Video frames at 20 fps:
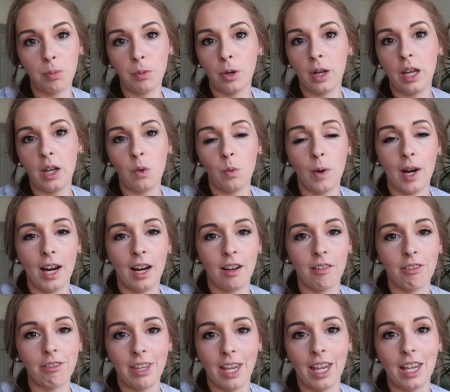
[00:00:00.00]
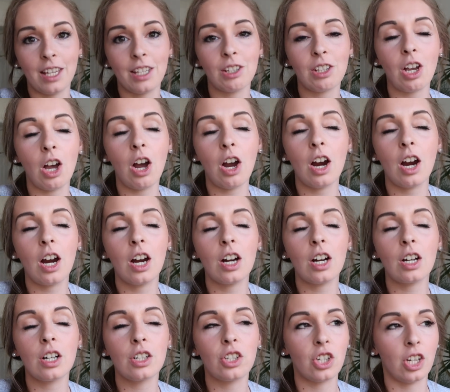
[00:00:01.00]
point where things
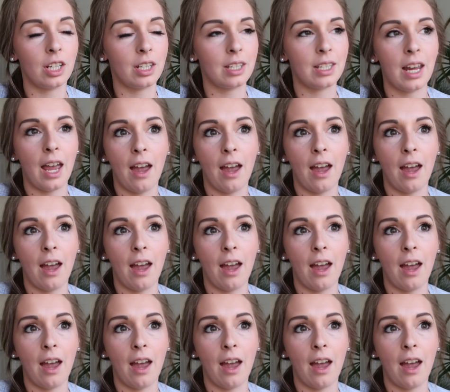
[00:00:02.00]
are just